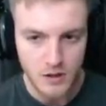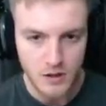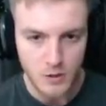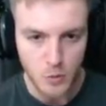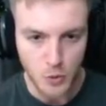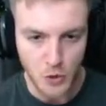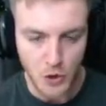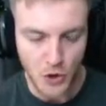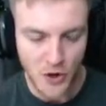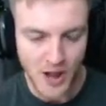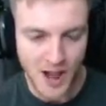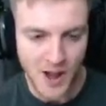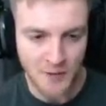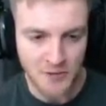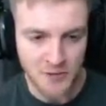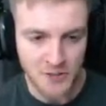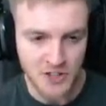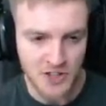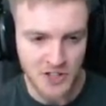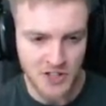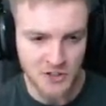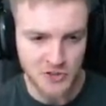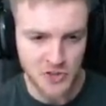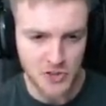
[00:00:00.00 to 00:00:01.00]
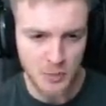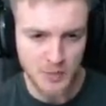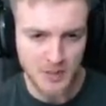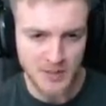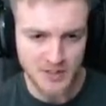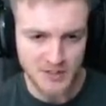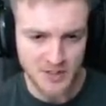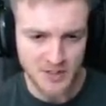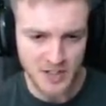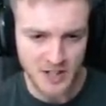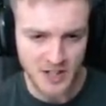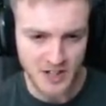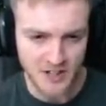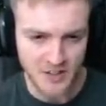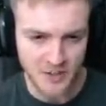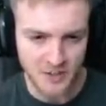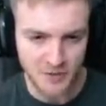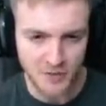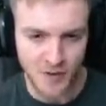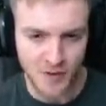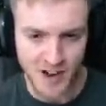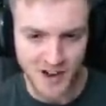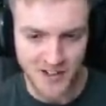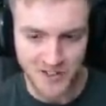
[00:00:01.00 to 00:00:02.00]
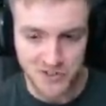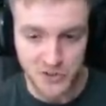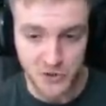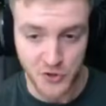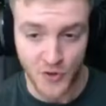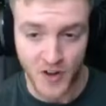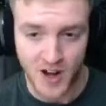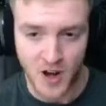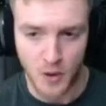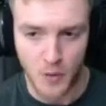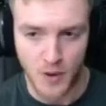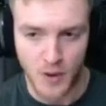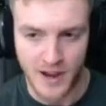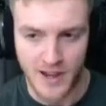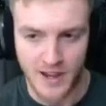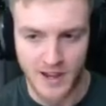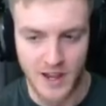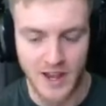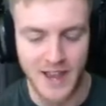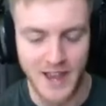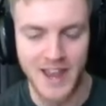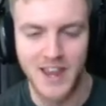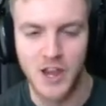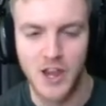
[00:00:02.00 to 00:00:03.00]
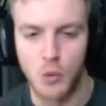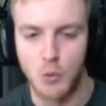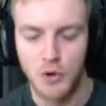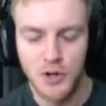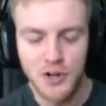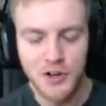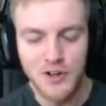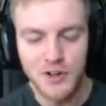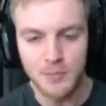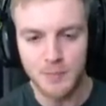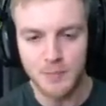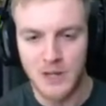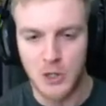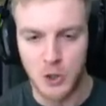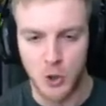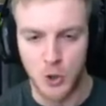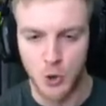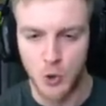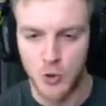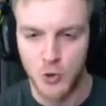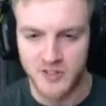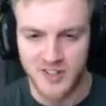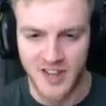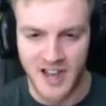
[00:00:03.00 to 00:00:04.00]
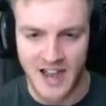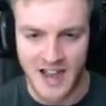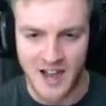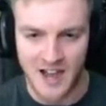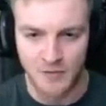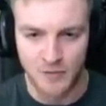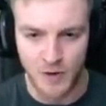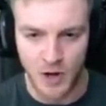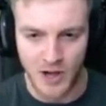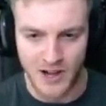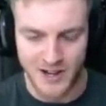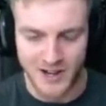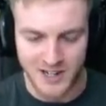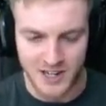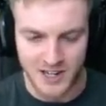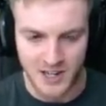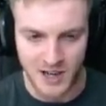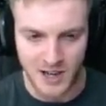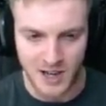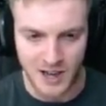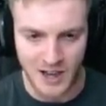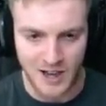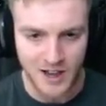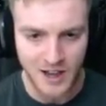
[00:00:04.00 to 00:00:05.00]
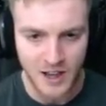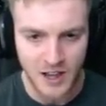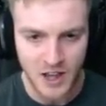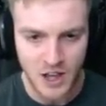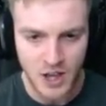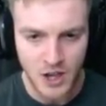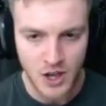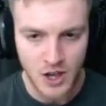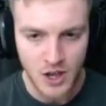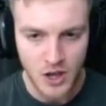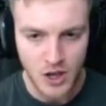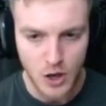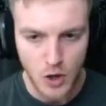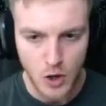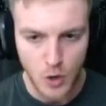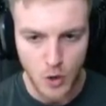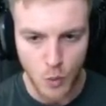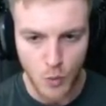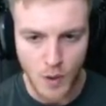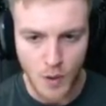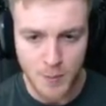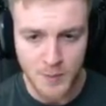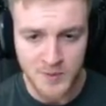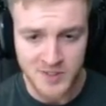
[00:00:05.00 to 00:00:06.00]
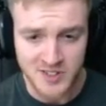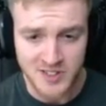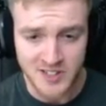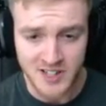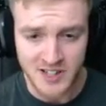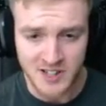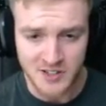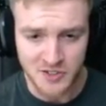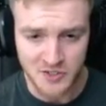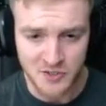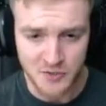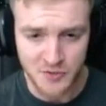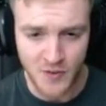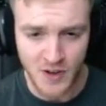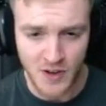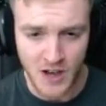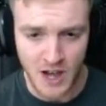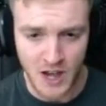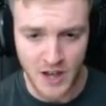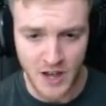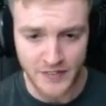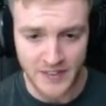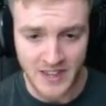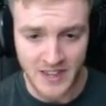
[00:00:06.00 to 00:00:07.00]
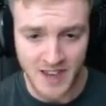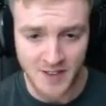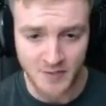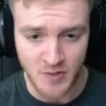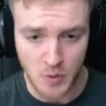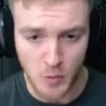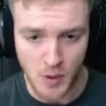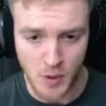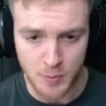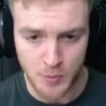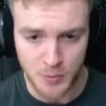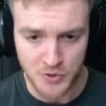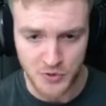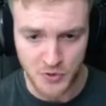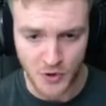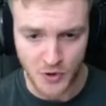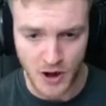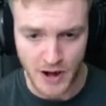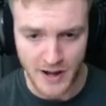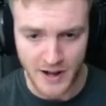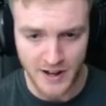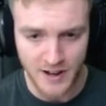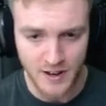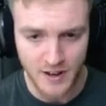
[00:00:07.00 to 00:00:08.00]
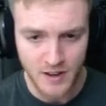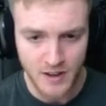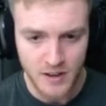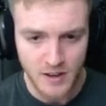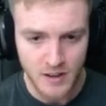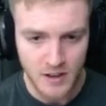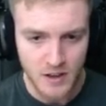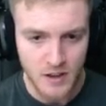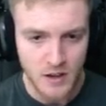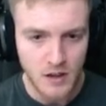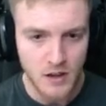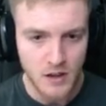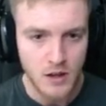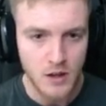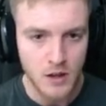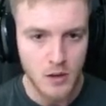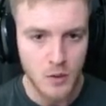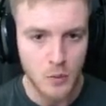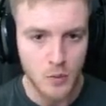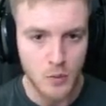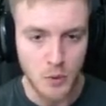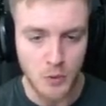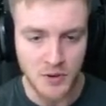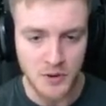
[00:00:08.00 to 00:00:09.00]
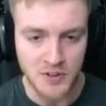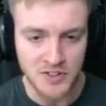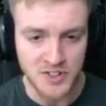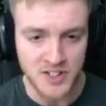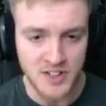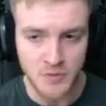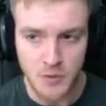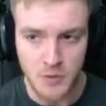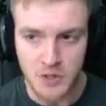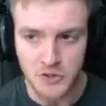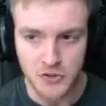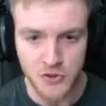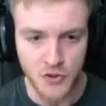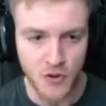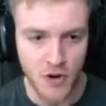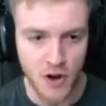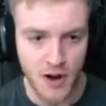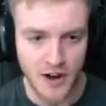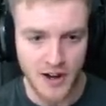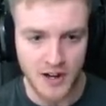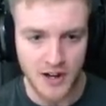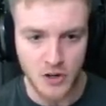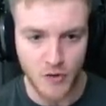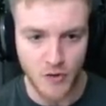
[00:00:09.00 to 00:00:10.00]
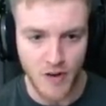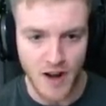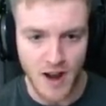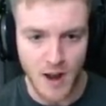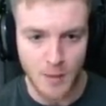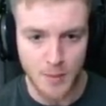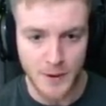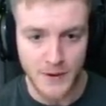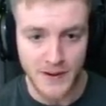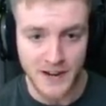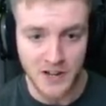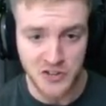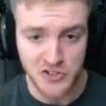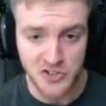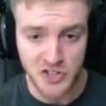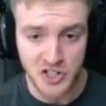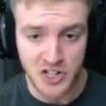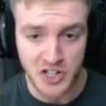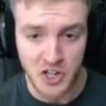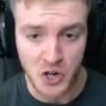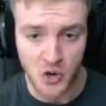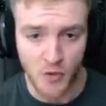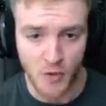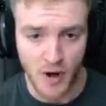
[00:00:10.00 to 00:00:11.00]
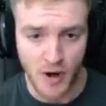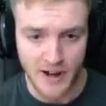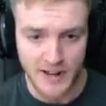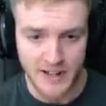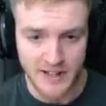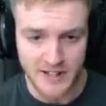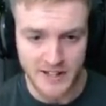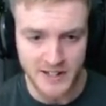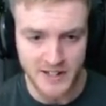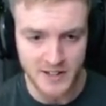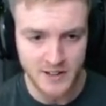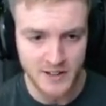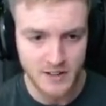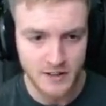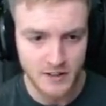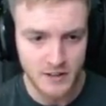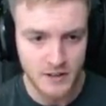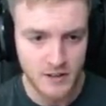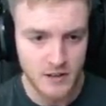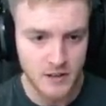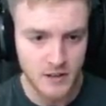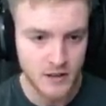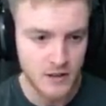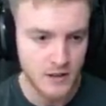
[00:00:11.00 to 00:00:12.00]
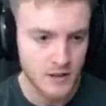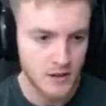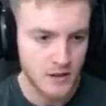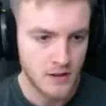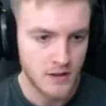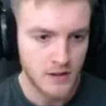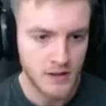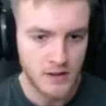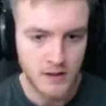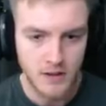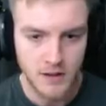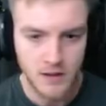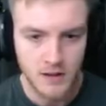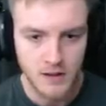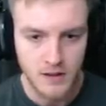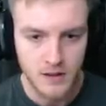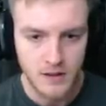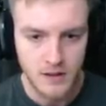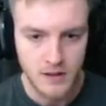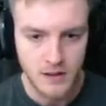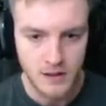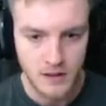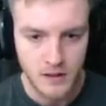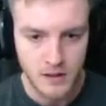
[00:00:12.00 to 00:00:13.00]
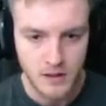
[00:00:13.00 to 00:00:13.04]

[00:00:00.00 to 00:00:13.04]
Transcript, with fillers: We don't have to jump into the, the fight straight away. Hey, yo, wouldn't it be cool to have, like, uh, weapon skins for the heavy weapons, right? We want to see if we can try and grab an extra kill right here. I